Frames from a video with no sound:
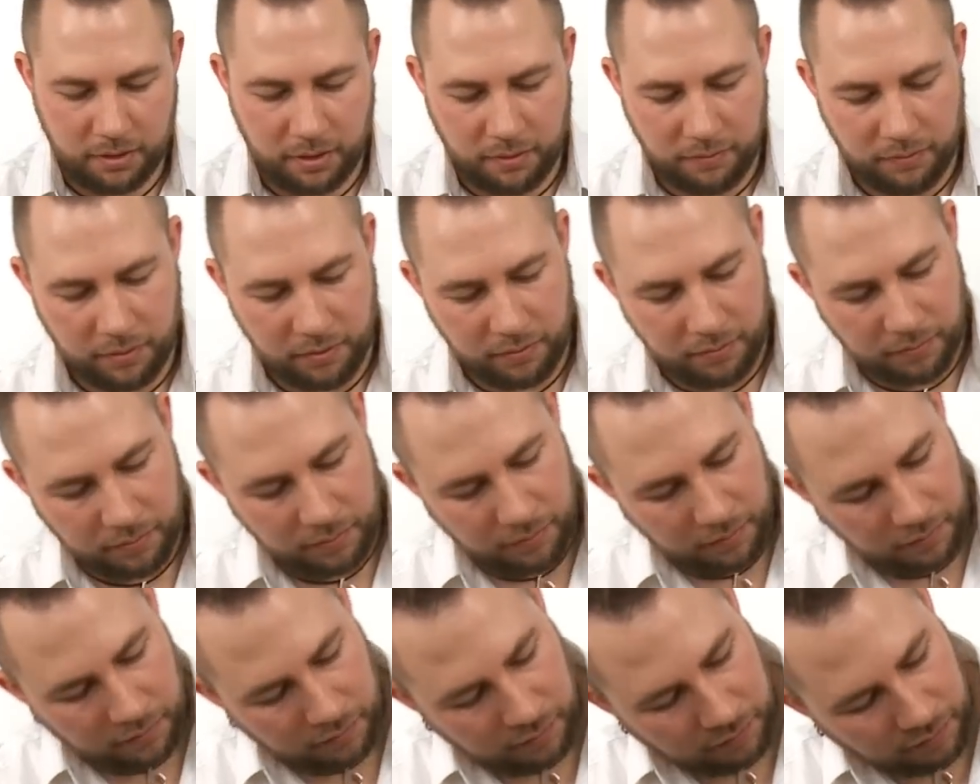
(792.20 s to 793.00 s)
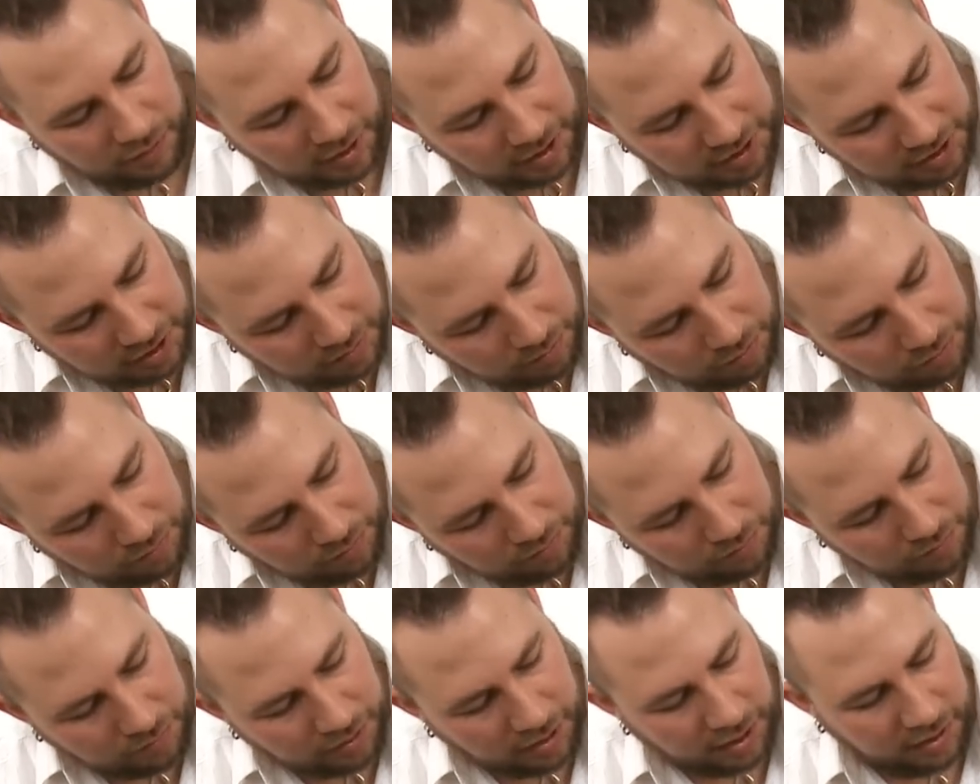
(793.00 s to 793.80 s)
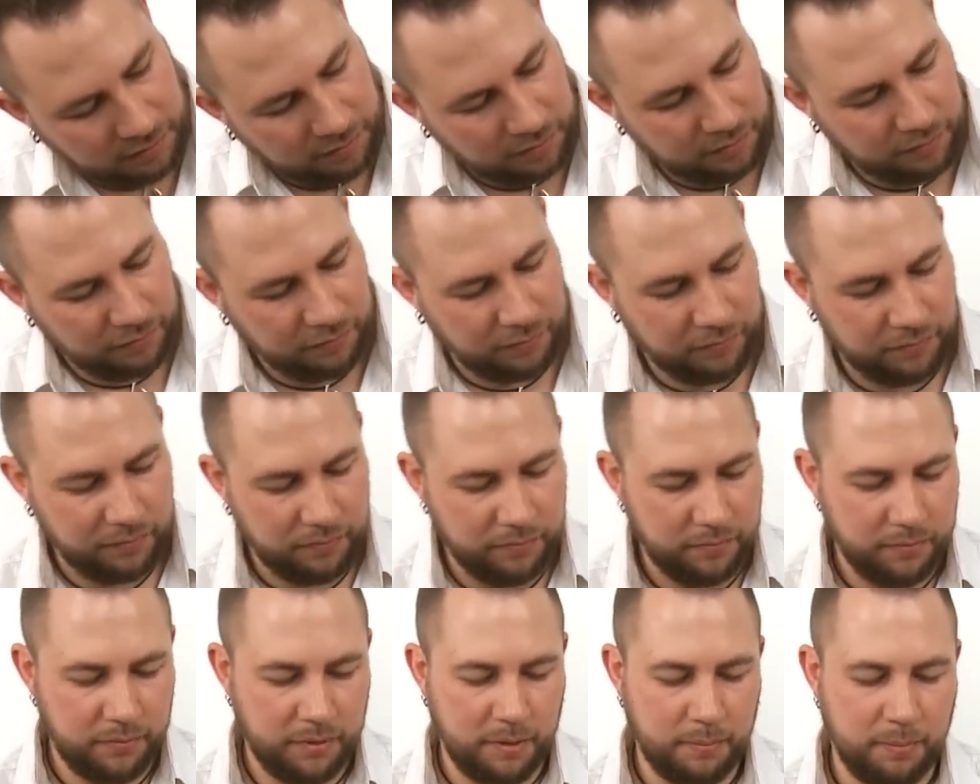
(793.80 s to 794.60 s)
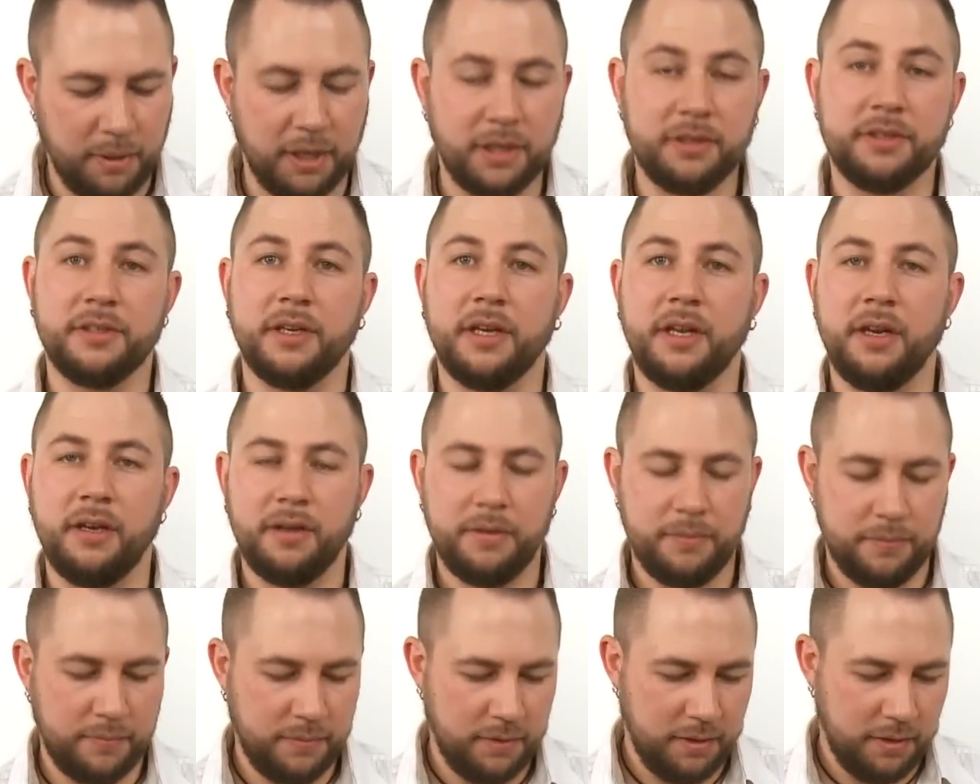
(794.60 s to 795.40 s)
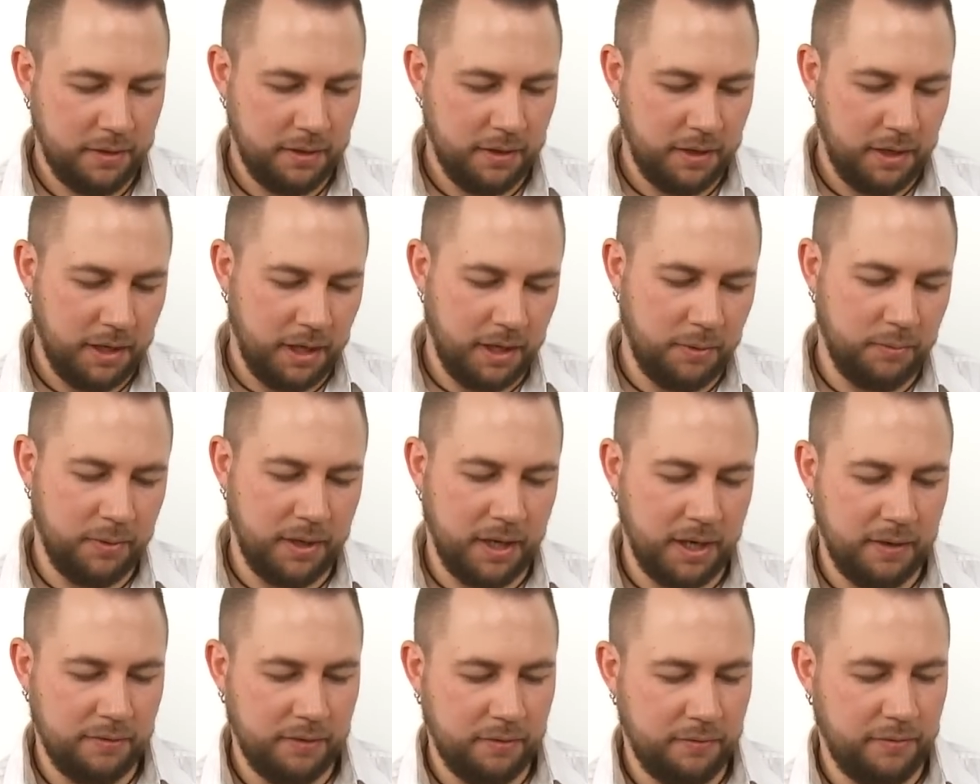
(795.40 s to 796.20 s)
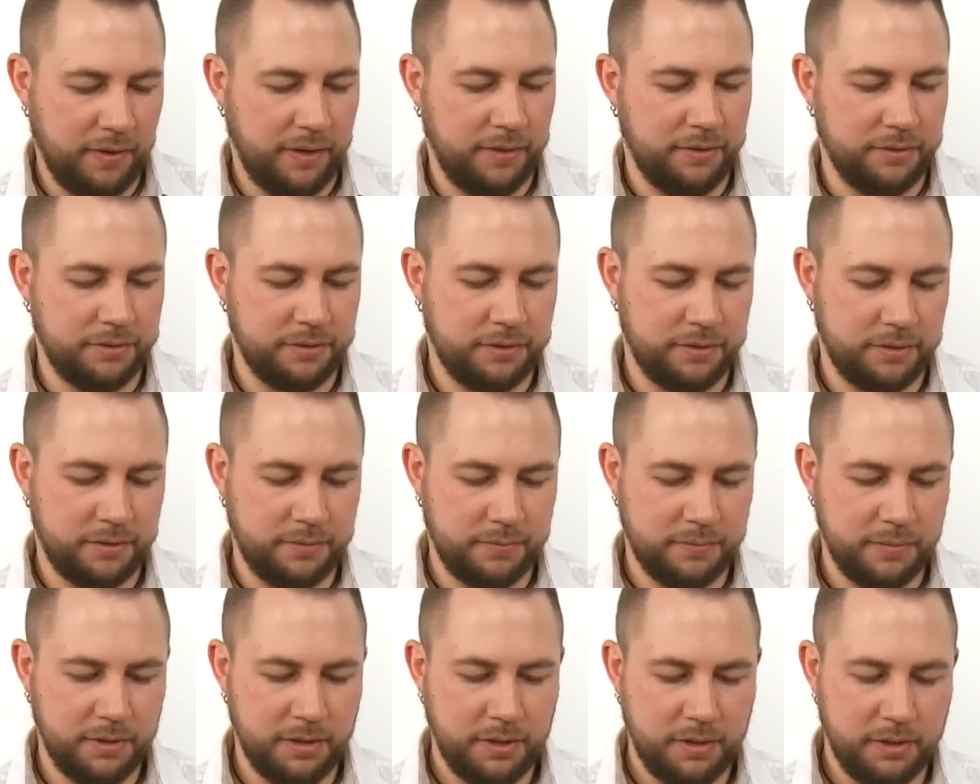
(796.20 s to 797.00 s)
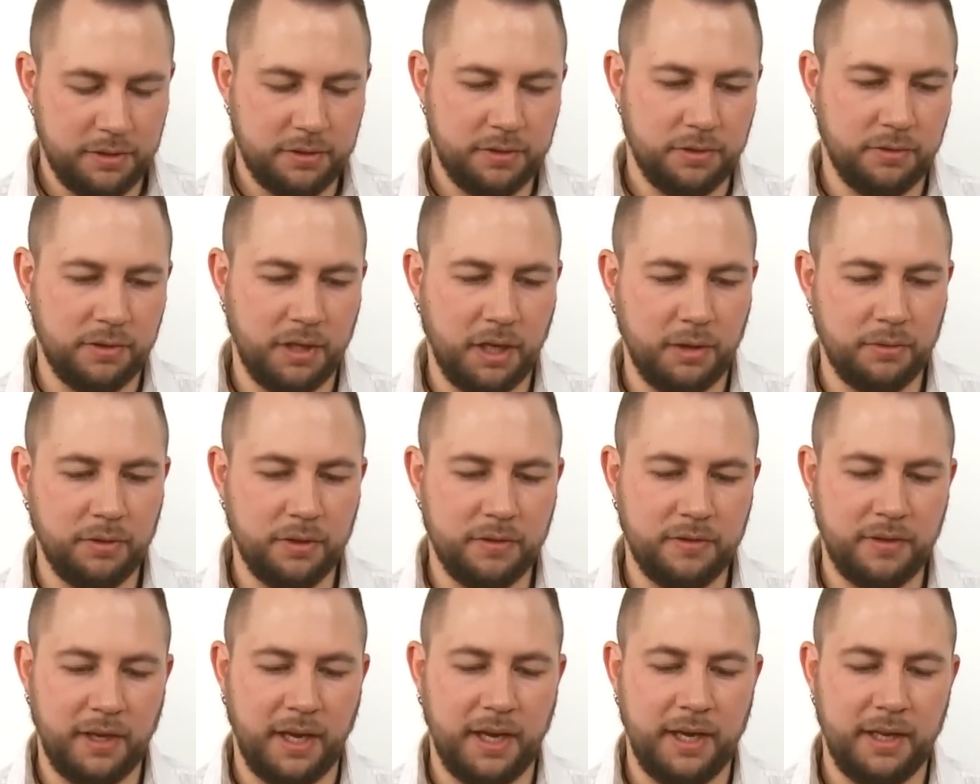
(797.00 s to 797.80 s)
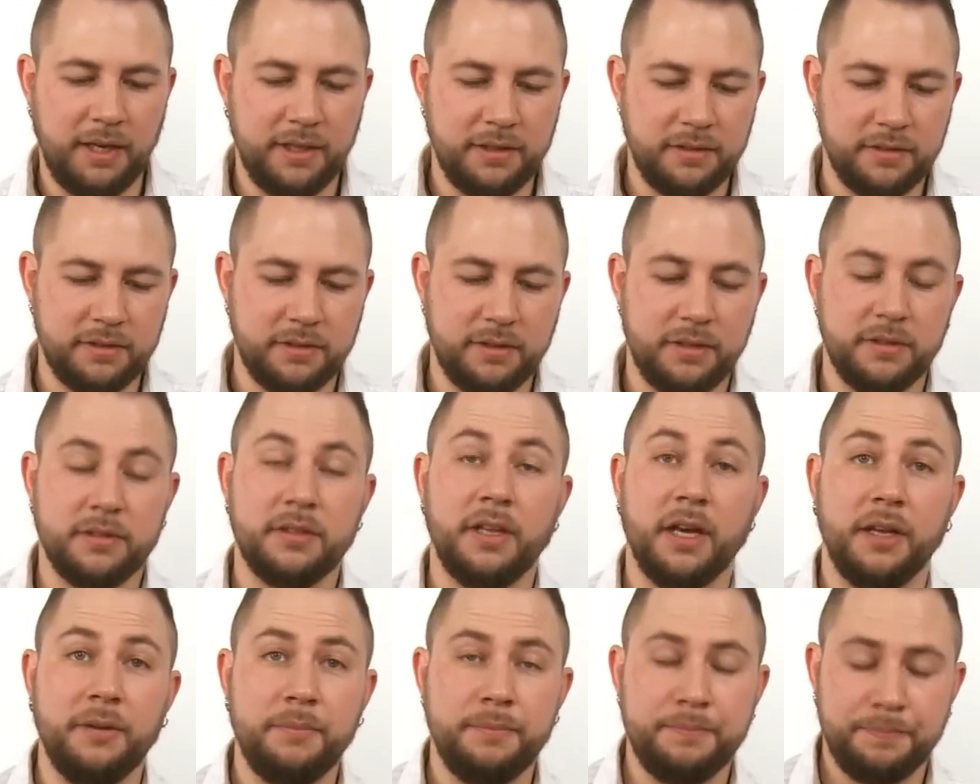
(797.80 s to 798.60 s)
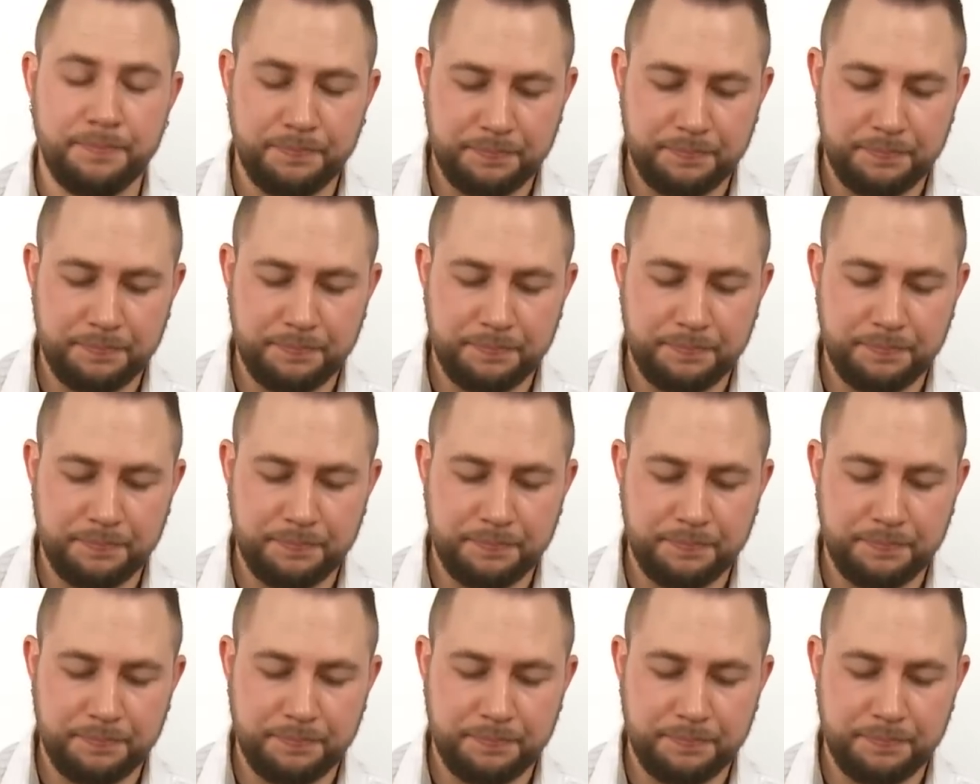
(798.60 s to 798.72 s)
of the Flashabou, we have the, f the bucktail, and we have the feathers. So now the tail is, is done.